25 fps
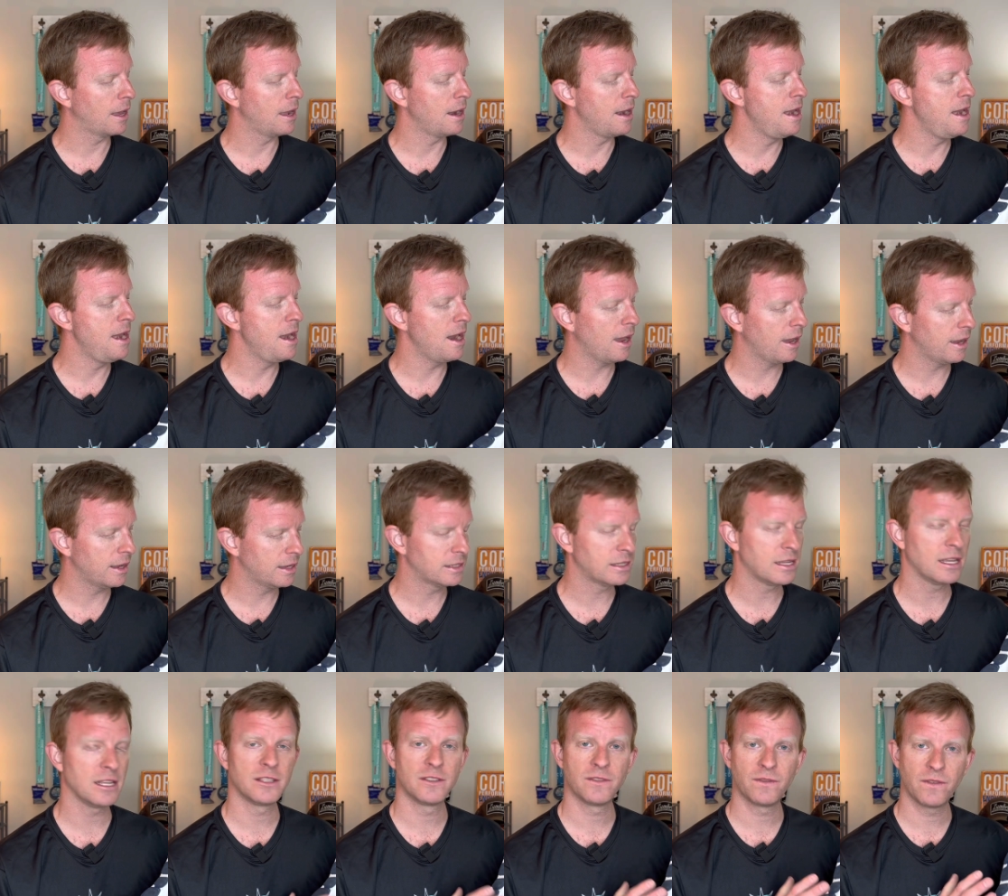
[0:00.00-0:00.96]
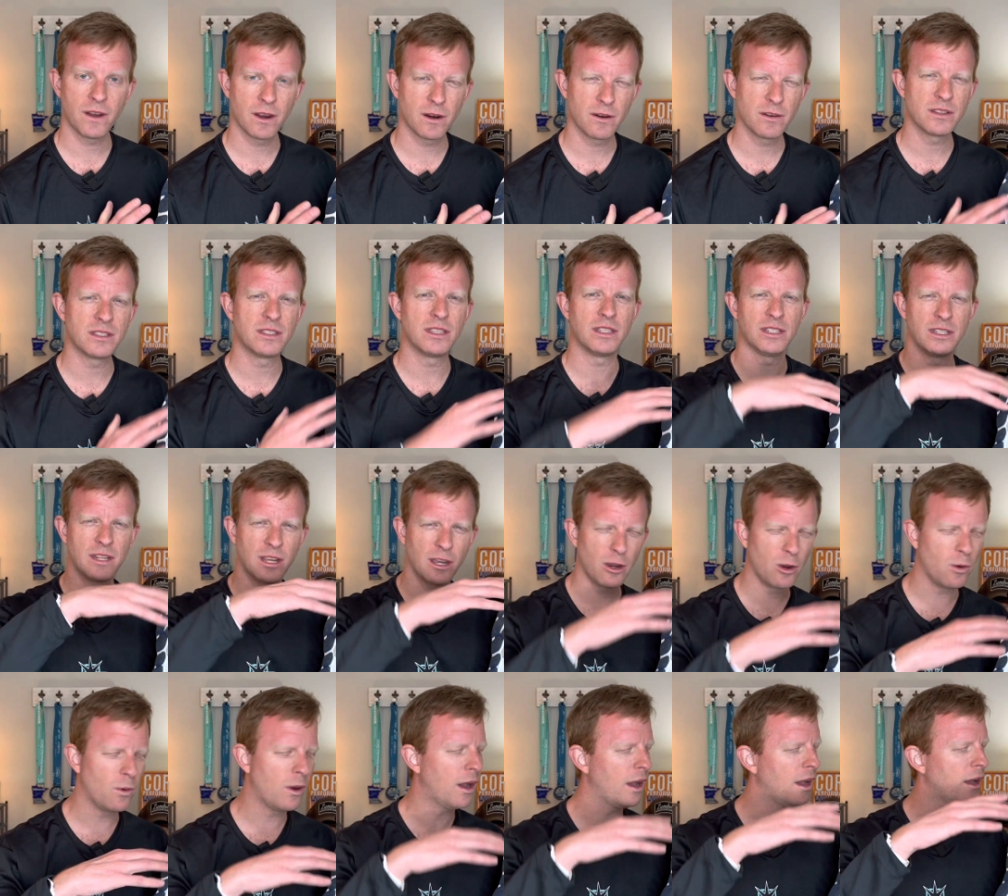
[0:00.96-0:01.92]
nice as far as the
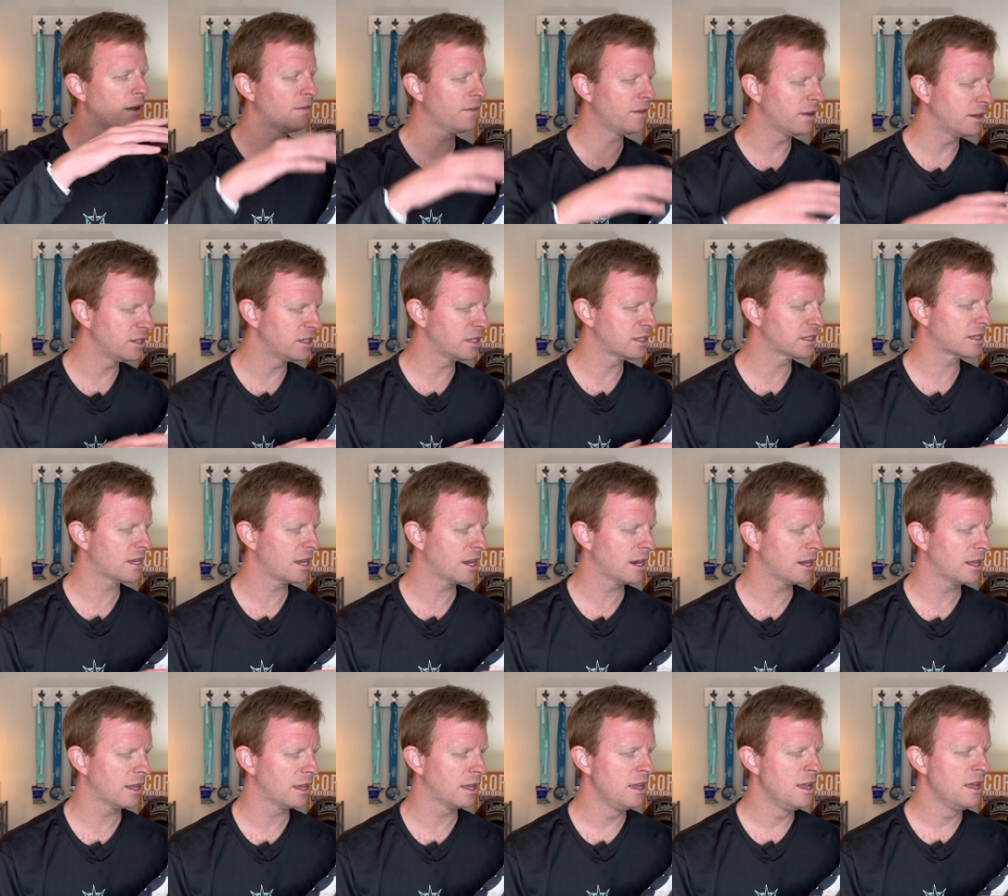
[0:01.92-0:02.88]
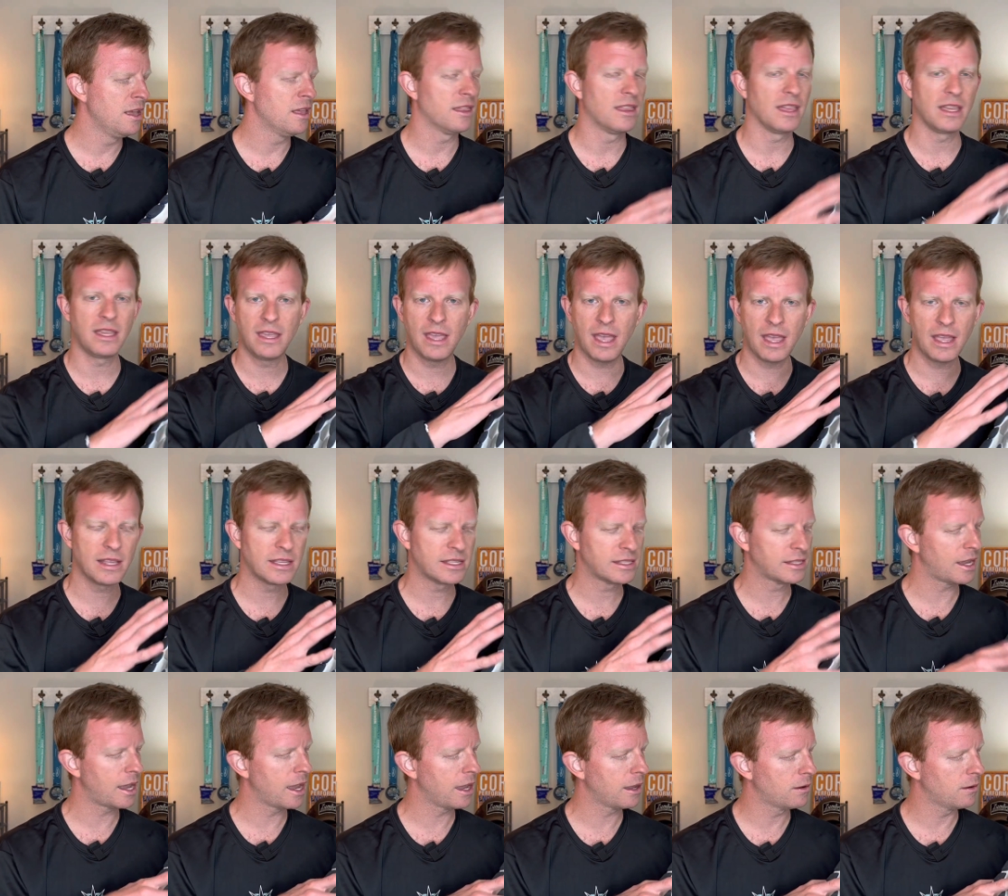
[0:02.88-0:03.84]
toe off and just kind of the gait
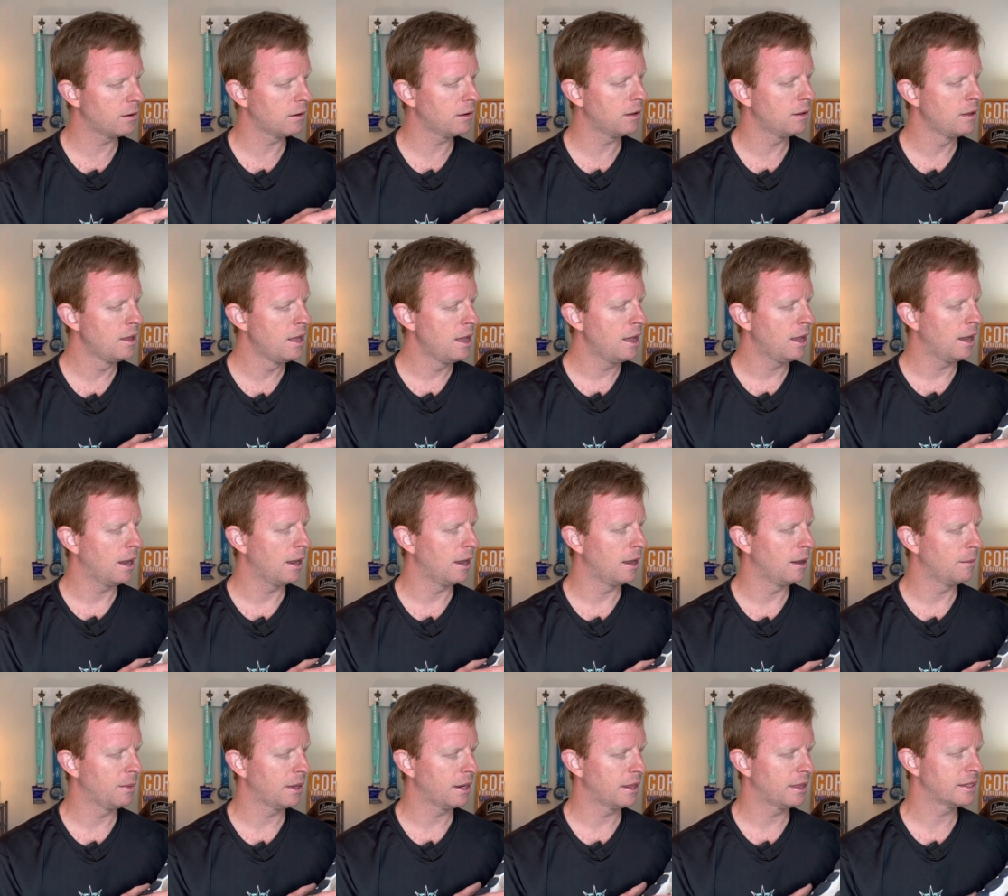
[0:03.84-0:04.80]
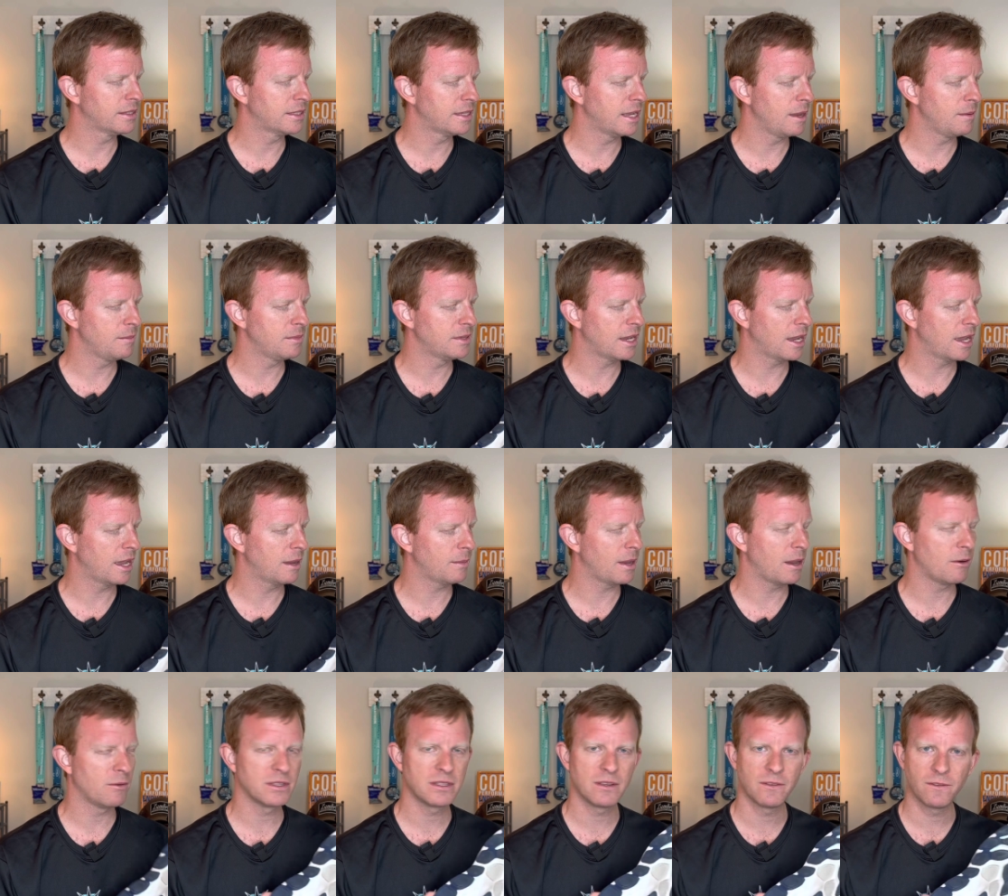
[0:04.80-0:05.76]
cycle, but at the same time
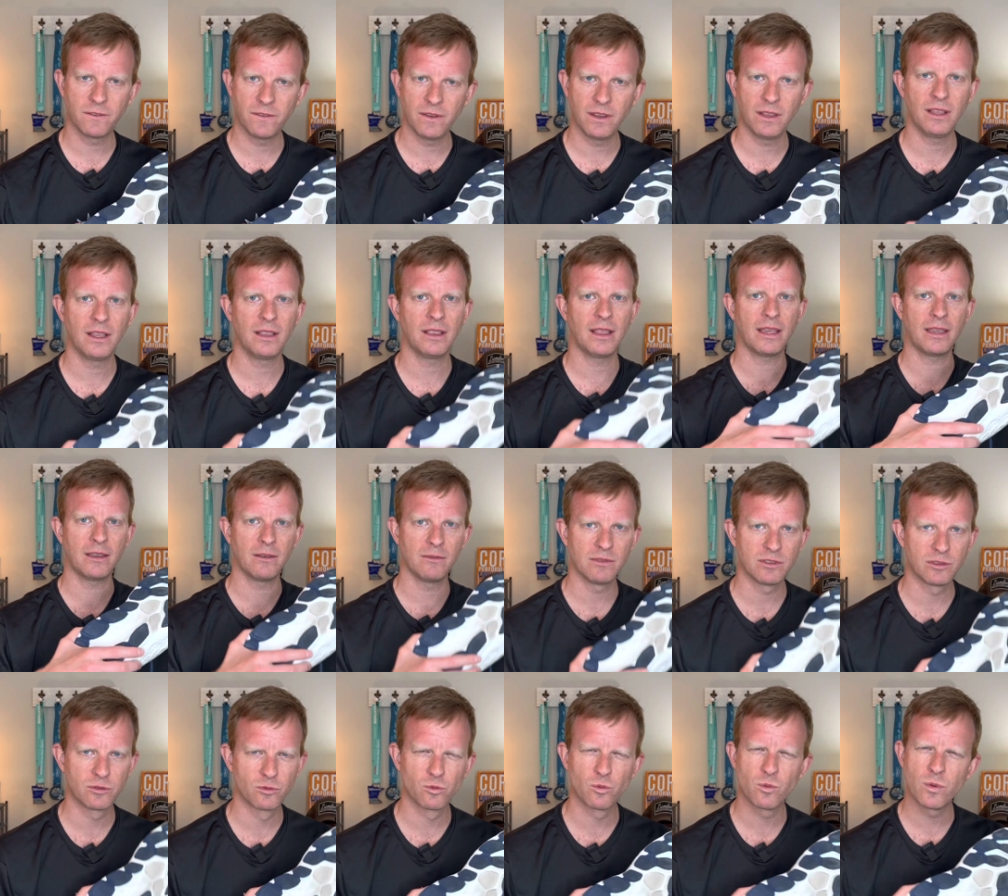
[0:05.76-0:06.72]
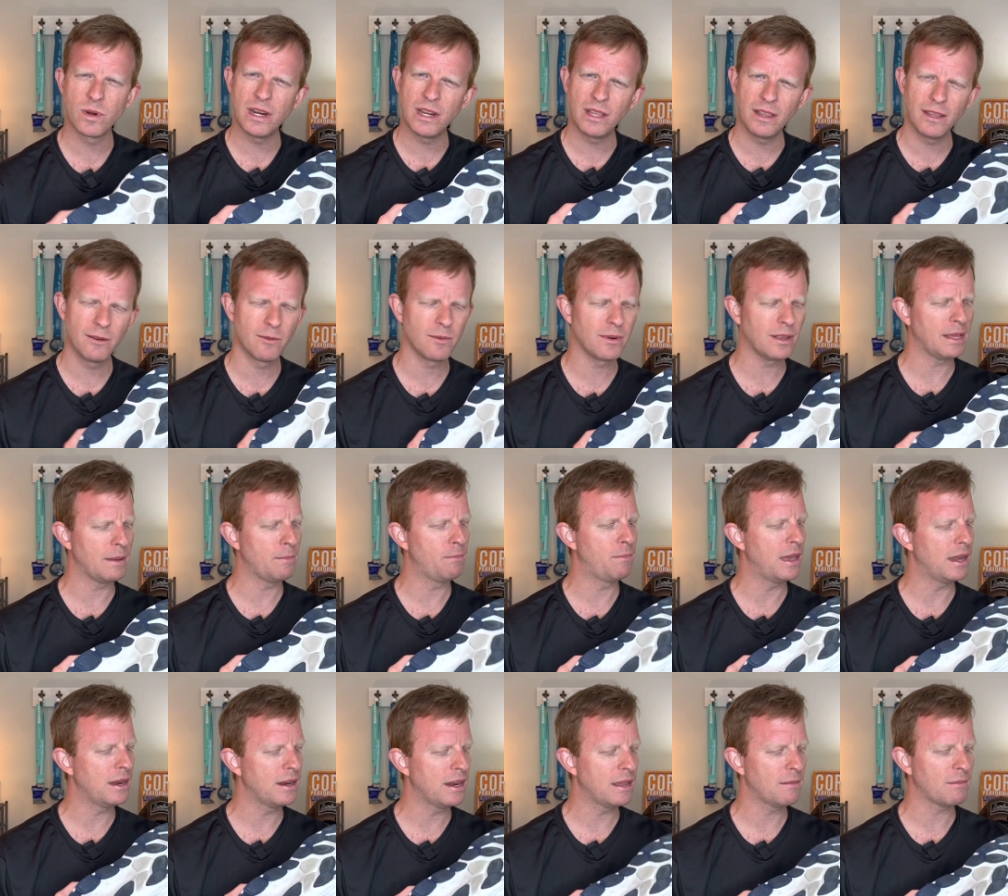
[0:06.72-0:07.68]
I wasn't feeling like it was really
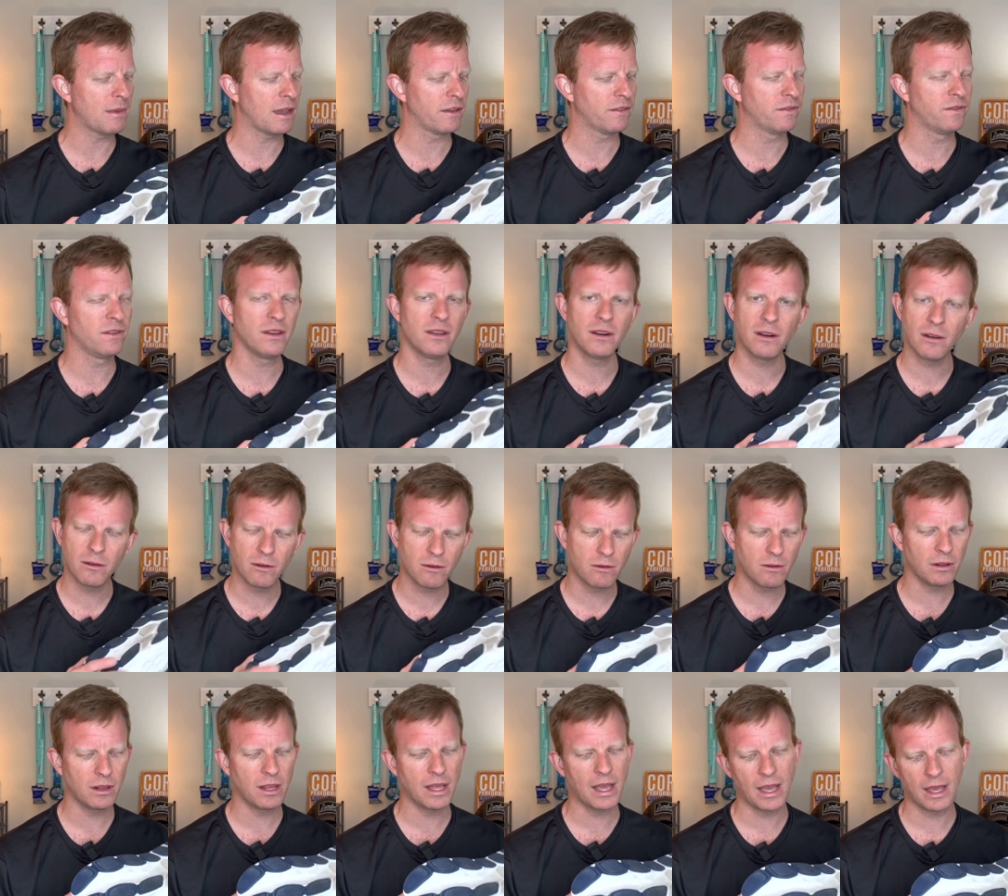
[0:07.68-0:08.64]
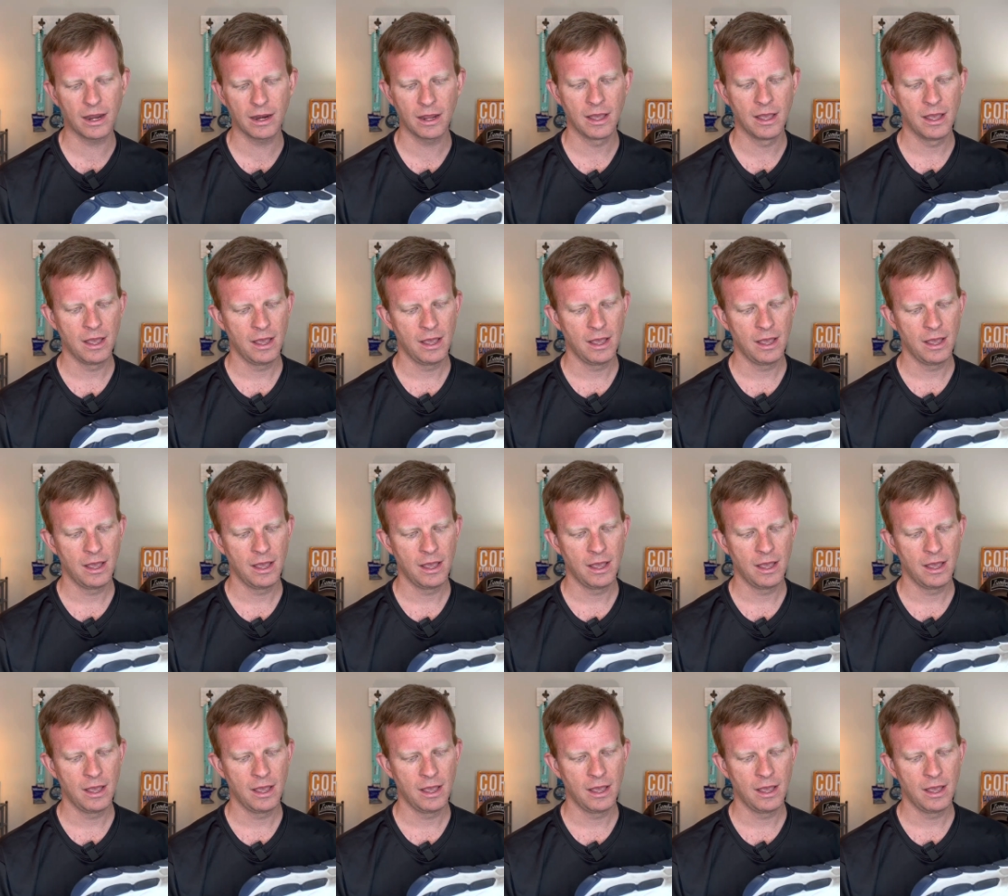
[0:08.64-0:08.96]
bending my foot a whole lot,